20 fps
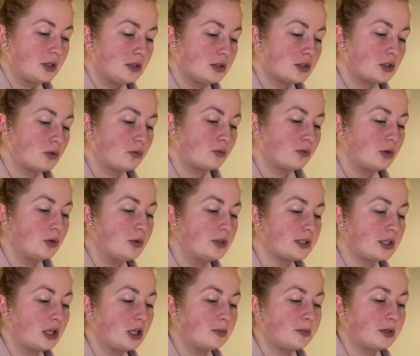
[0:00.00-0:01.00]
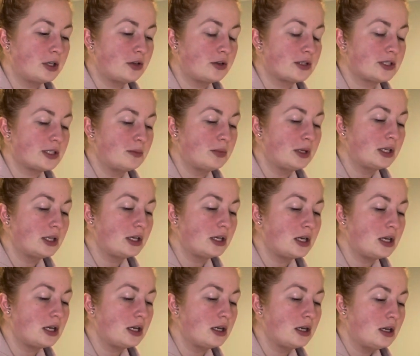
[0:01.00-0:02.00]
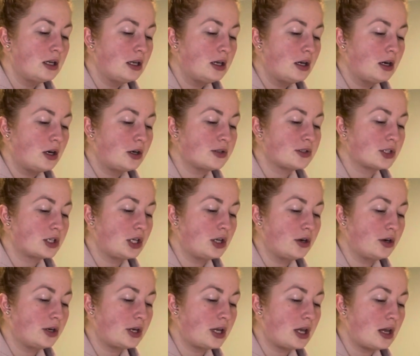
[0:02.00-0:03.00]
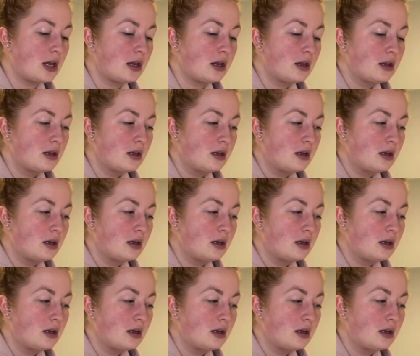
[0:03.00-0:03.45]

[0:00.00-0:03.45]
So root is all about our stability, our security.